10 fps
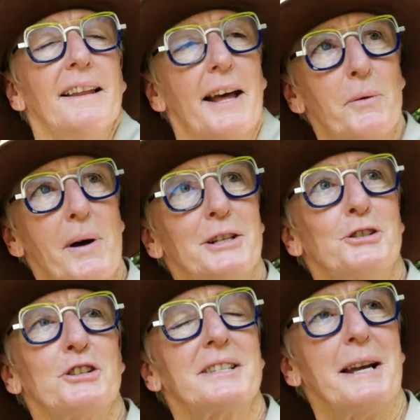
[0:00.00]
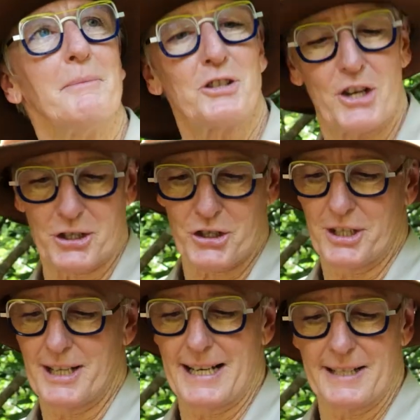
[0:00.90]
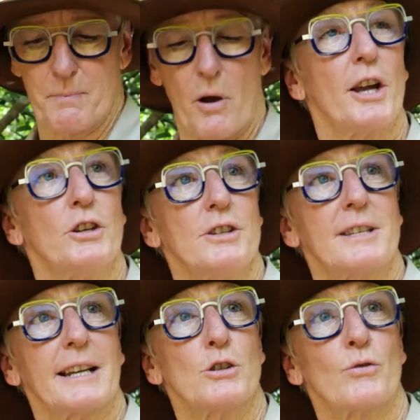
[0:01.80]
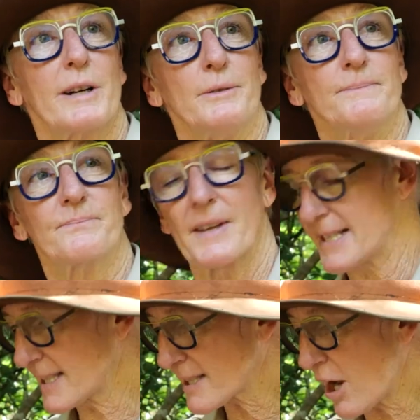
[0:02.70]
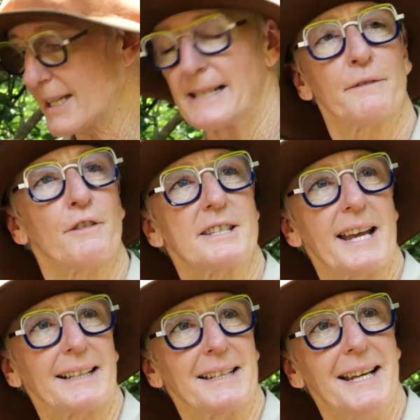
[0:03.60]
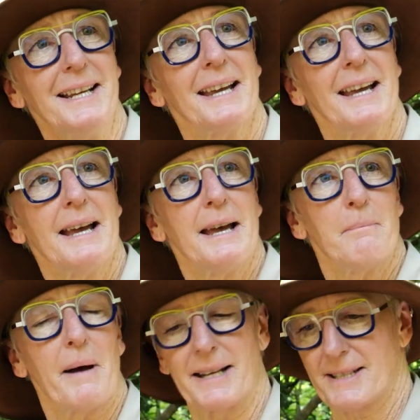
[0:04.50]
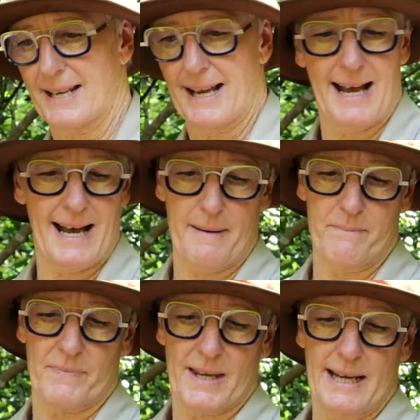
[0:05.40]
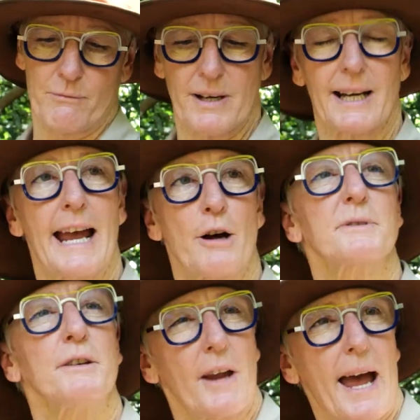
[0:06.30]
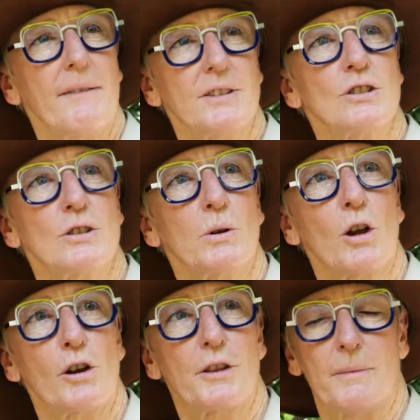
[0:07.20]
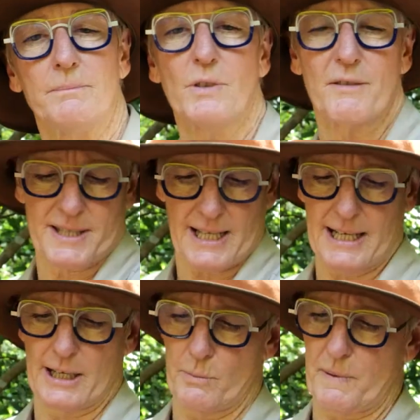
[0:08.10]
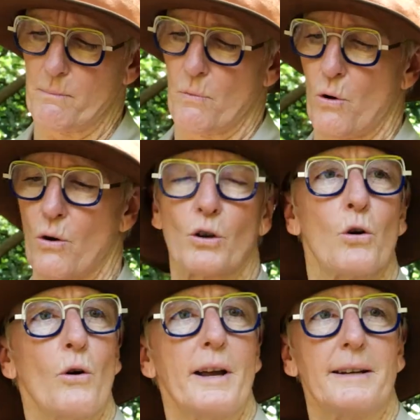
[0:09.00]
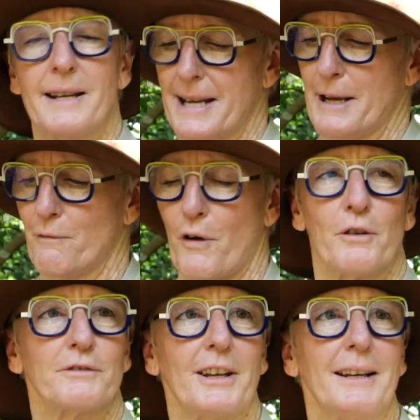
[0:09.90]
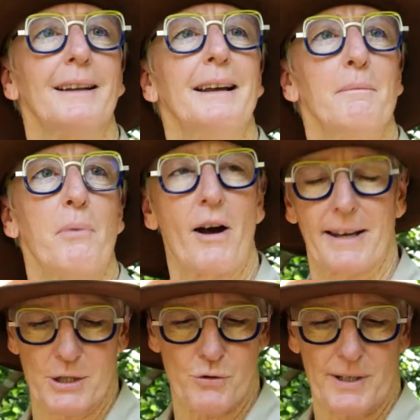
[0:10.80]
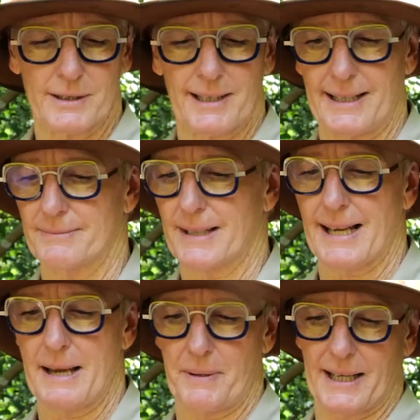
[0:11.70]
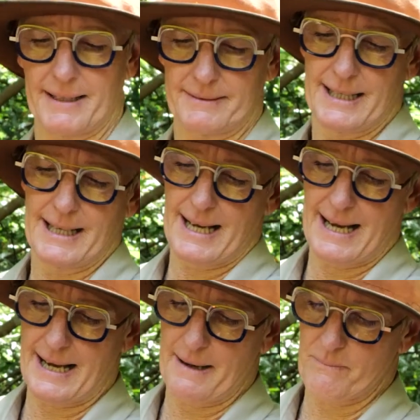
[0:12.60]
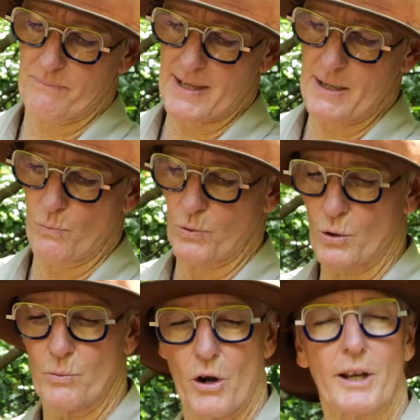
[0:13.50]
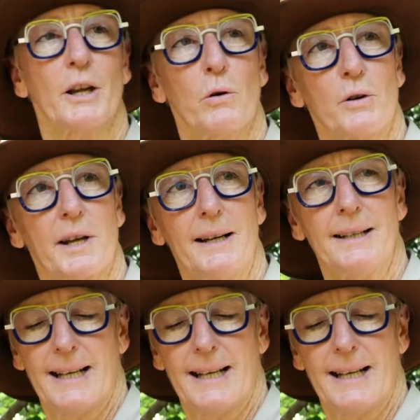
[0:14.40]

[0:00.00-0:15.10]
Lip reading: The other way to do stem injection is by using a drill. There's a slightly different technique, but it really helps if you're having to do a lot of them. Obviously a little bit more coin involved in buying a drill and keeping it in good working order.